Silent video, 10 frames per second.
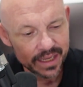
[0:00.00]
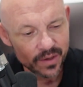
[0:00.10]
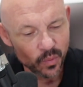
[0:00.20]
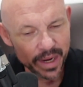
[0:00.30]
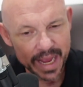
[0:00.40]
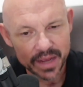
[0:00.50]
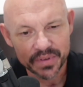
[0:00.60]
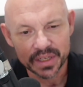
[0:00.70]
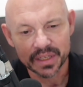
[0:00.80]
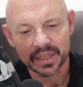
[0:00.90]
we
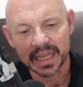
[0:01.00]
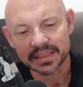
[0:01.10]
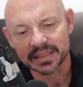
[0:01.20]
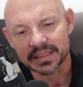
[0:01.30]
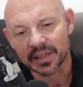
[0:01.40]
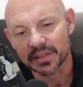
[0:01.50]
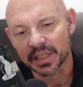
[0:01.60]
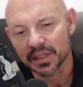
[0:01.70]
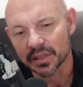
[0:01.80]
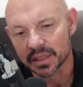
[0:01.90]
haven't necessarily
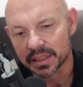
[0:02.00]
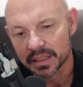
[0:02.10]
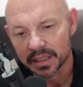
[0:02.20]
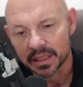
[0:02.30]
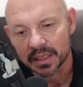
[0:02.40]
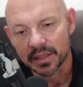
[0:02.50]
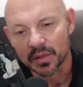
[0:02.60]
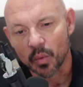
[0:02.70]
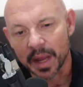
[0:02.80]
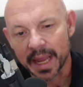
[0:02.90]
looked the
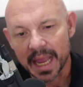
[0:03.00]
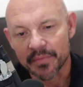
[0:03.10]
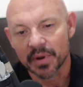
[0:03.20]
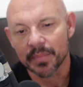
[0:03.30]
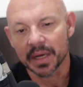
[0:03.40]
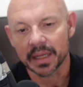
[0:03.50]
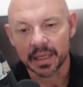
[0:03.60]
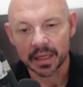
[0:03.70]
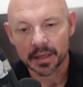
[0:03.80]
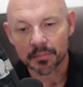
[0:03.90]
way
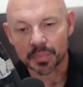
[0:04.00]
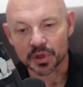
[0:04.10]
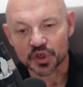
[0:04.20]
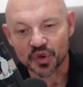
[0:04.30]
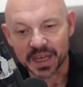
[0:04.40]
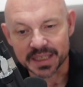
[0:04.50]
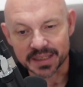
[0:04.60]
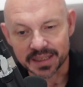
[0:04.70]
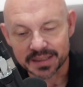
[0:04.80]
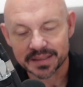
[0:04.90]
everybody portrays
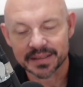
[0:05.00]
it.